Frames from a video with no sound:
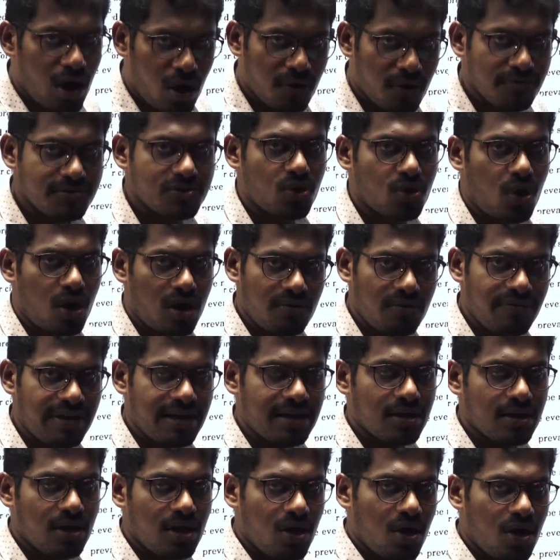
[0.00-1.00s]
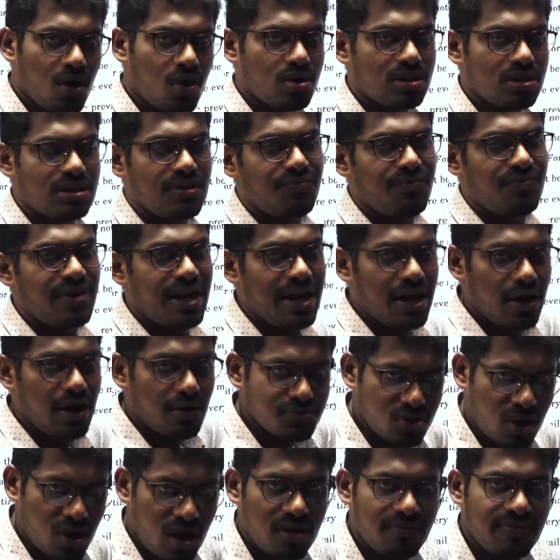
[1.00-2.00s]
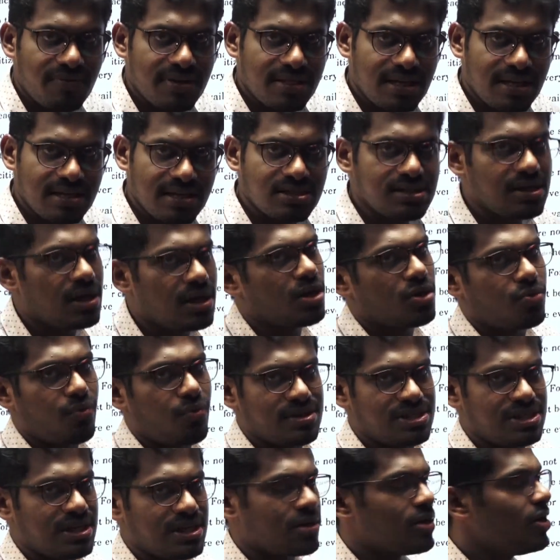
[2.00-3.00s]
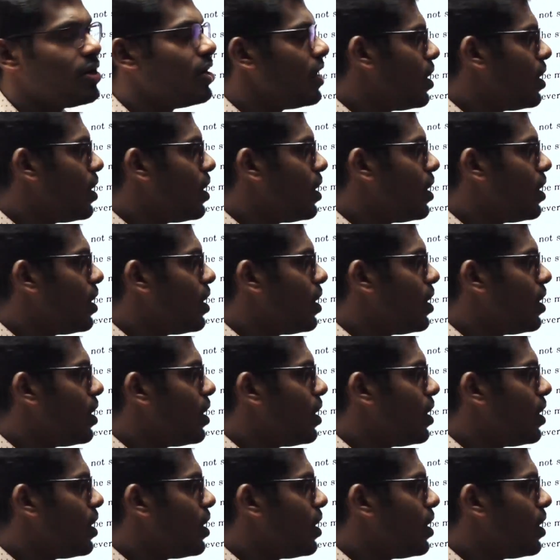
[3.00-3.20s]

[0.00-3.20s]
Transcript: of solving or the way of solving this question.